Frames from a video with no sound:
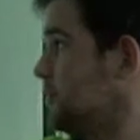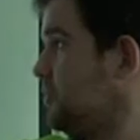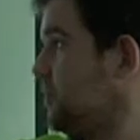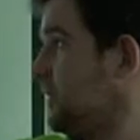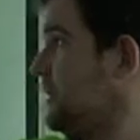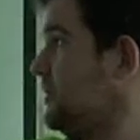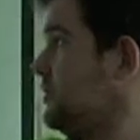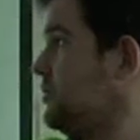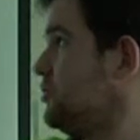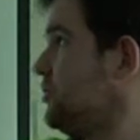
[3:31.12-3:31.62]

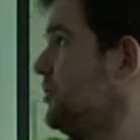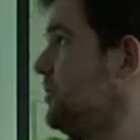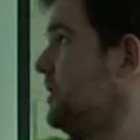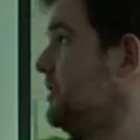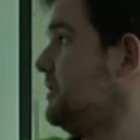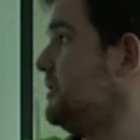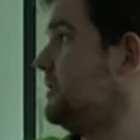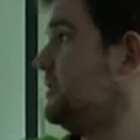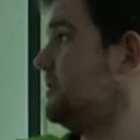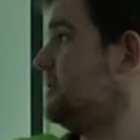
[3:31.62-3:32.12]
Please
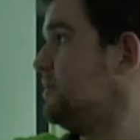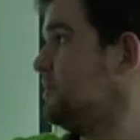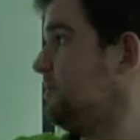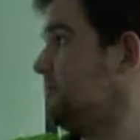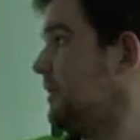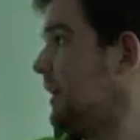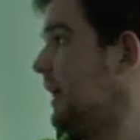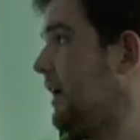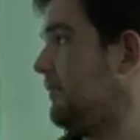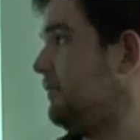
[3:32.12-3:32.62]
droids,
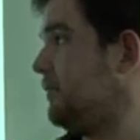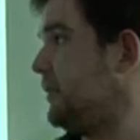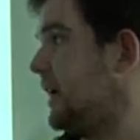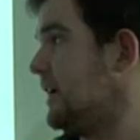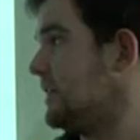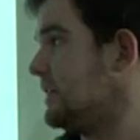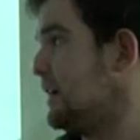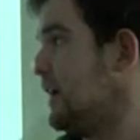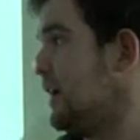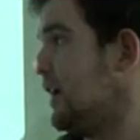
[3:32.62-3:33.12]

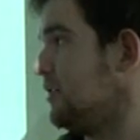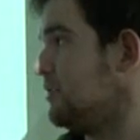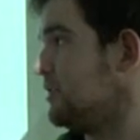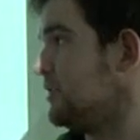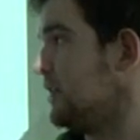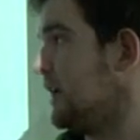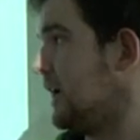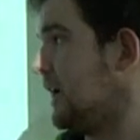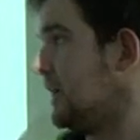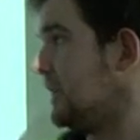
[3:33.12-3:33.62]
FPS
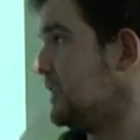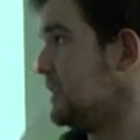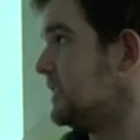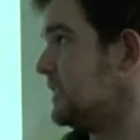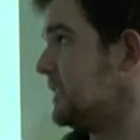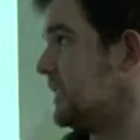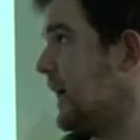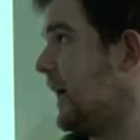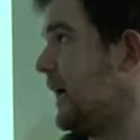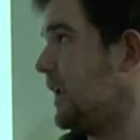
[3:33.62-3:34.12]
arms,
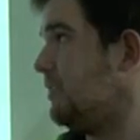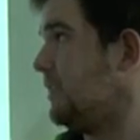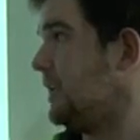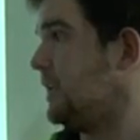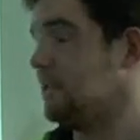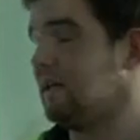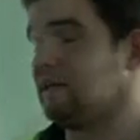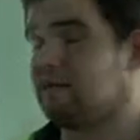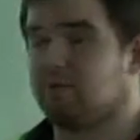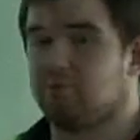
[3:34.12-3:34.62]
and to
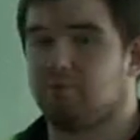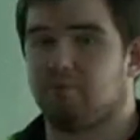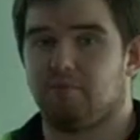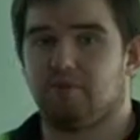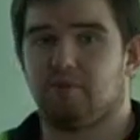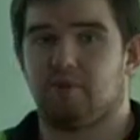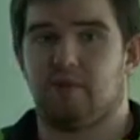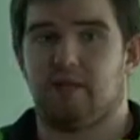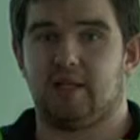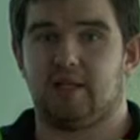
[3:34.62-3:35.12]
animate. That's
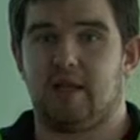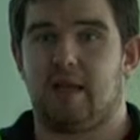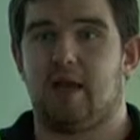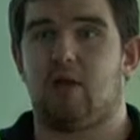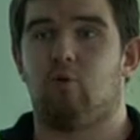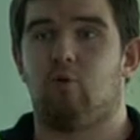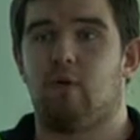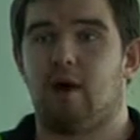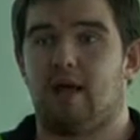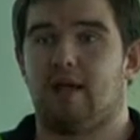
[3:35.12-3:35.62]
between now
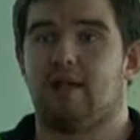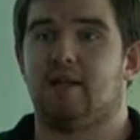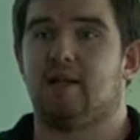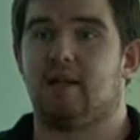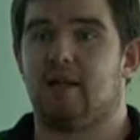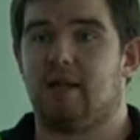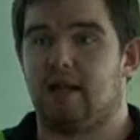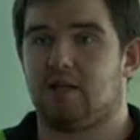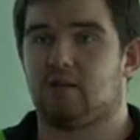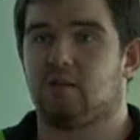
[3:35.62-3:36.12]
and
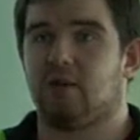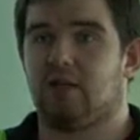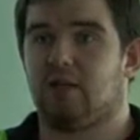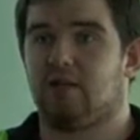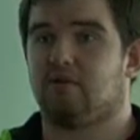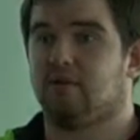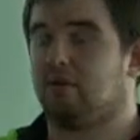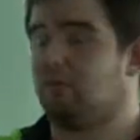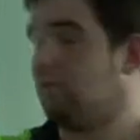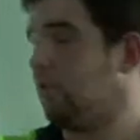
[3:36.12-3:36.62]
next week,
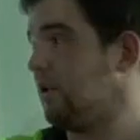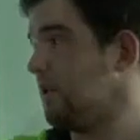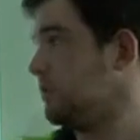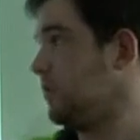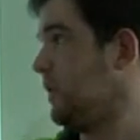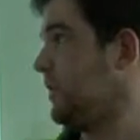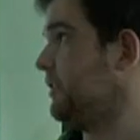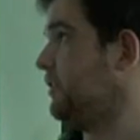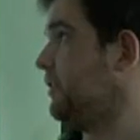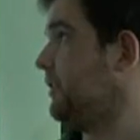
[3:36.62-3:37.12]
the week
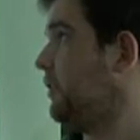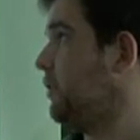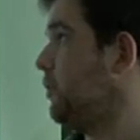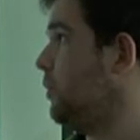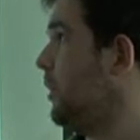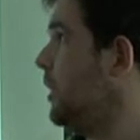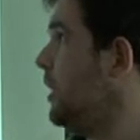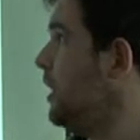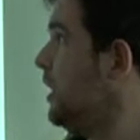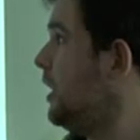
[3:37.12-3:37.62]
1 and
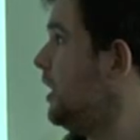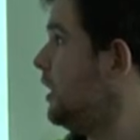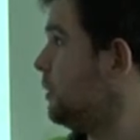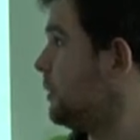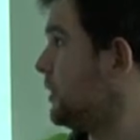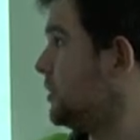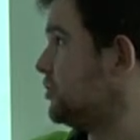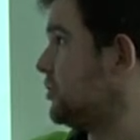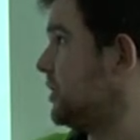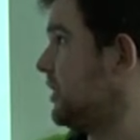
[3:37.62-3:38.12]
2.
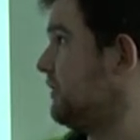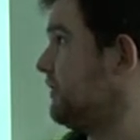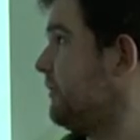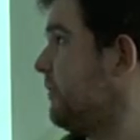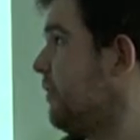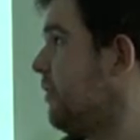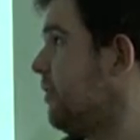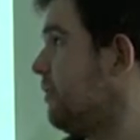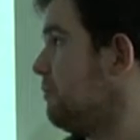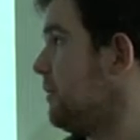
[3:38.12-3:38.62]
Week 3 and
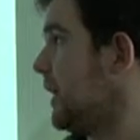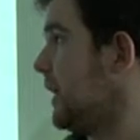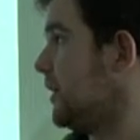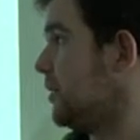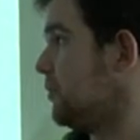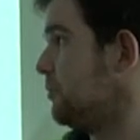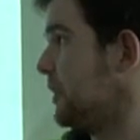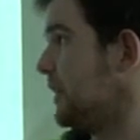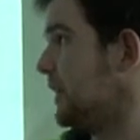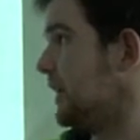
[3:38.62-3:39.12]
4 make
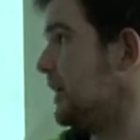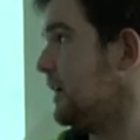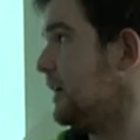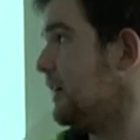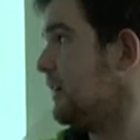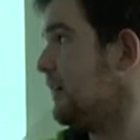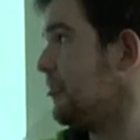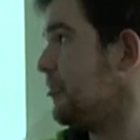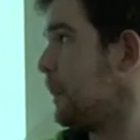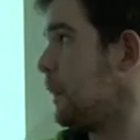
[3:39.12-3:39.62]
complete
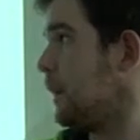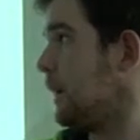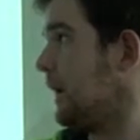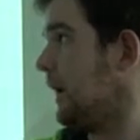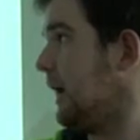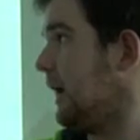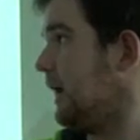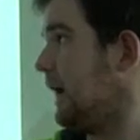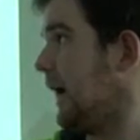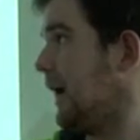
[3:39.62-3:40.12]

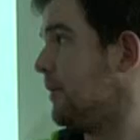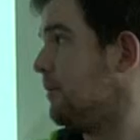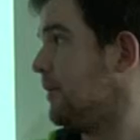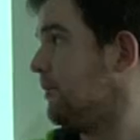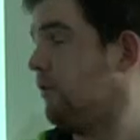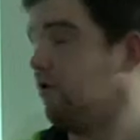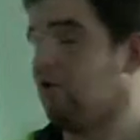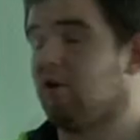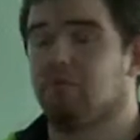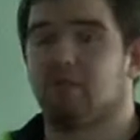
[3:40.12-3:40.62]
game
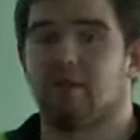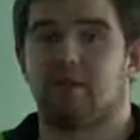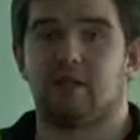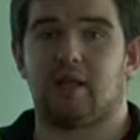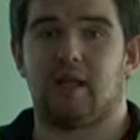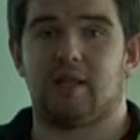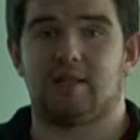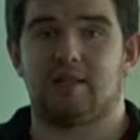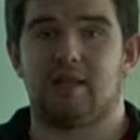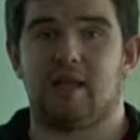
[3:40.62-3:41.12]
environment
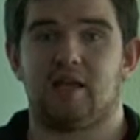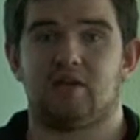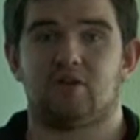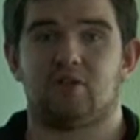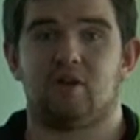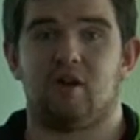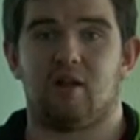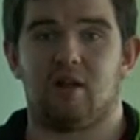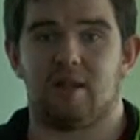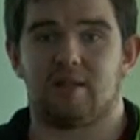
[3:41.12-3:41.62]
and
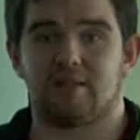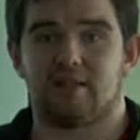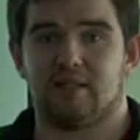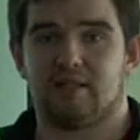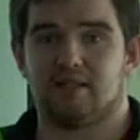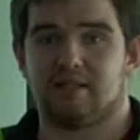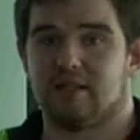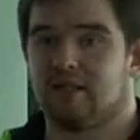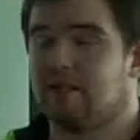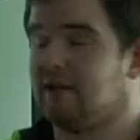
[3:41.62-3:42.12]
texture all
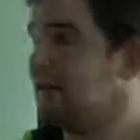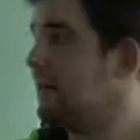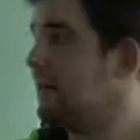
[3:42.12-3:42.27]
assets.